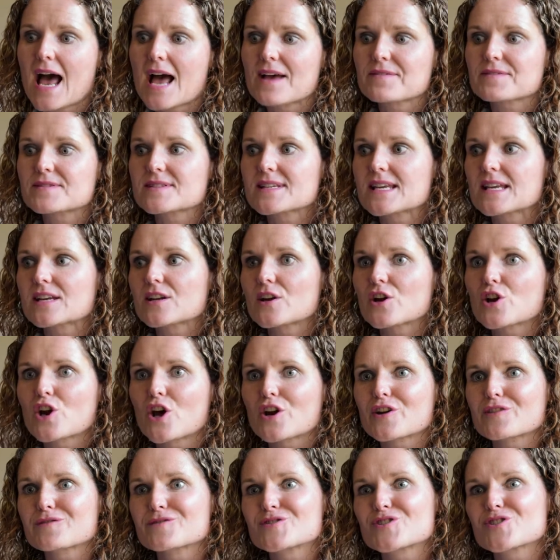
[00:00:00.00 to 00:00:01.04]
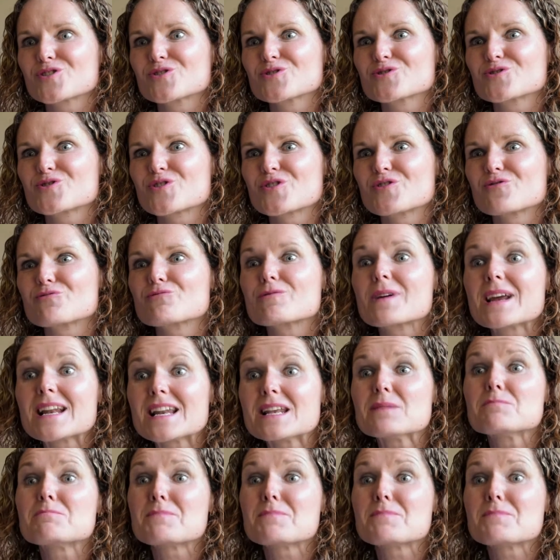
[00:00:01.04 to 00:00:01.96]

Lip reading: I've seen a lot of children really